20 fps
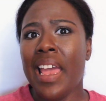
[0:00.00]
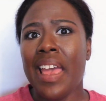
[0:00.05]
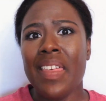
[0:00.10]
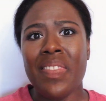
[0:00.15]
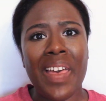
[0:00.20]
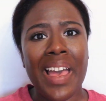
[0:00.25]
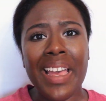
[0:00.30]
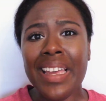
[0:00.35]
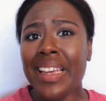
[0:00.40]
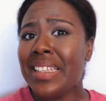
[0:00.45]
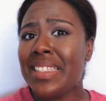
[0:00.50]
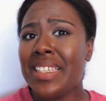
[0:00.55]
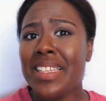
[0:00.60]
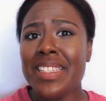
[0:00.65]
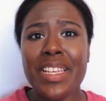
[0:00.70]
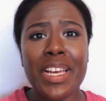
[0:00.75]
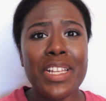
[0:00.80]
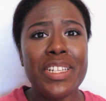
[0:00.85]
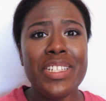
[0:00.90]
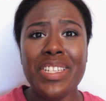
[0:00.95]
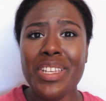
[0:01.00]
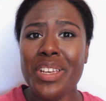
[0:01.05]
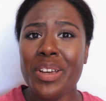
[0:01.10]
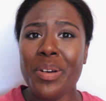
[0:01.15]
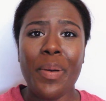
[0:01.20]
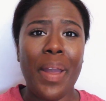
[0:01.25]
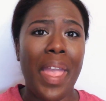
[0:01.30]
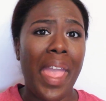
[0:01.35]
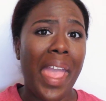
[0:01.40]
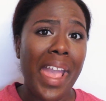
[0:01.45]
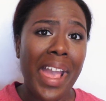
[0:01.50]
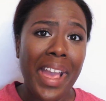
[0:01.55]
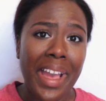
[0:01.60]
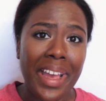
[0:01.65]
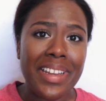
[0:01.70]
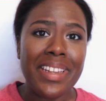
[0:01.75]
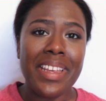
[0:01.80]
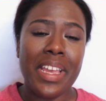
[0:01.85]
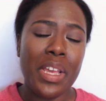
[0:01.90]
and that gets it done too, and